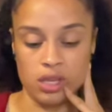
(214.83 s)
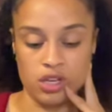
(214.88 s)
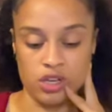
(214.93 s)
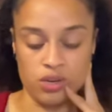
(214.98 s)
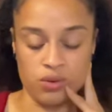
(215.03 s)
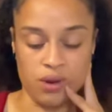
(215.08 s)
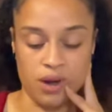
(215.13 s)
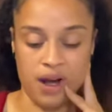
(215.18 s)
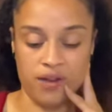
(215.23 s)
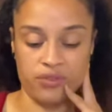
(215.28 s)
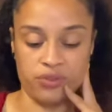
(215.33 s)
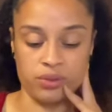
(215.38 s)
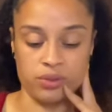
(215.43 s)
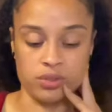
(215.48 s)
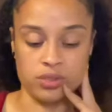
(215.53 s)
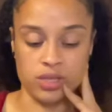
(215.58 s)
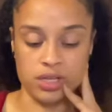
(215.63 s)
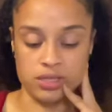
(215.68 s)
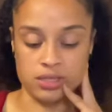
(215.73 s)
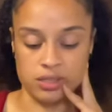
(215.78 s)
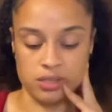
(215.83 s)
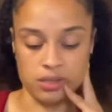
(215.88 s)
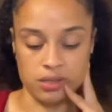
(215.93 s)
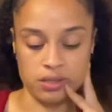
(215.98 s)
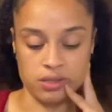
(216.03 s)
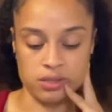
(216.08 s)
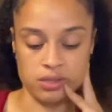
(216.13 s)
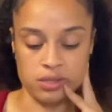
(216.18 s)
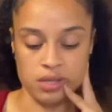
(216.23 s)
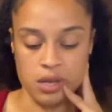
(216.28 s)
you have to address
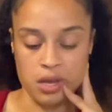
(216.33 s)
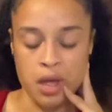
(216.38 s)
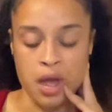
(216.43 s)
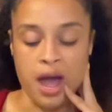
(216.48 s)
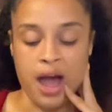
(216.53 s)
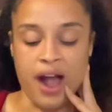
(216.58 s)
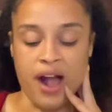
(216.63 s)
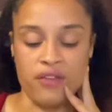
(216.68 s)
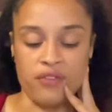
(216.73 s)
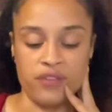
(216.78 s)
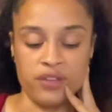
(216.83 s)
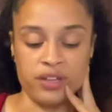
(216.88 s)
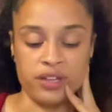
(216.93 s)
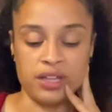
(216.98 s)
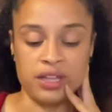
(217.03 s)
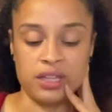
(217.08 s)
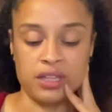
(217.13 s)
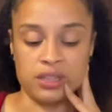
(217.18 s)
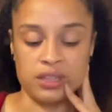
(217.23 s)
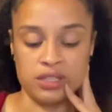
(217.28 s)
this. I feel like